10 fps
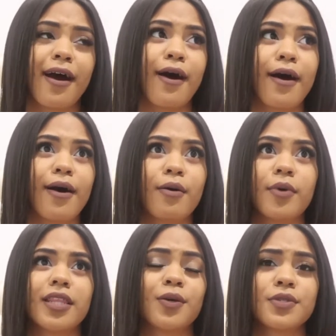
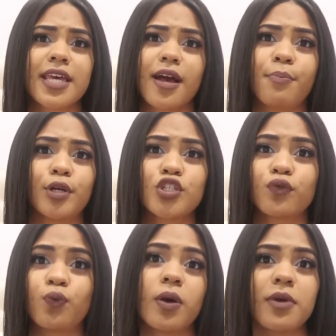There was like a bunch
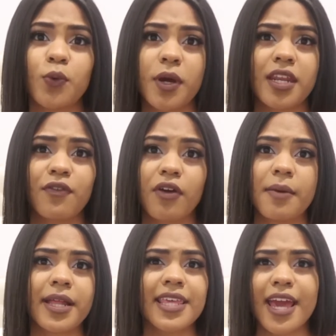of women waiting for
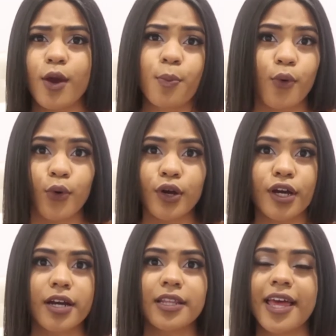him at the
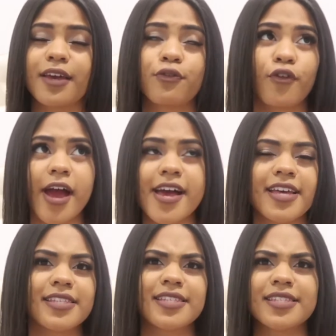airport, like
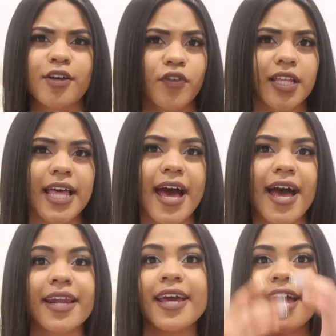friends and stuff like
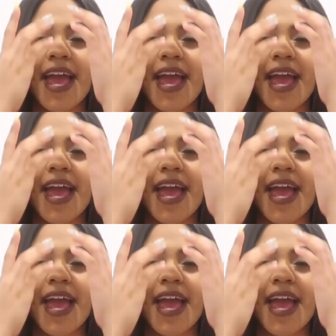that.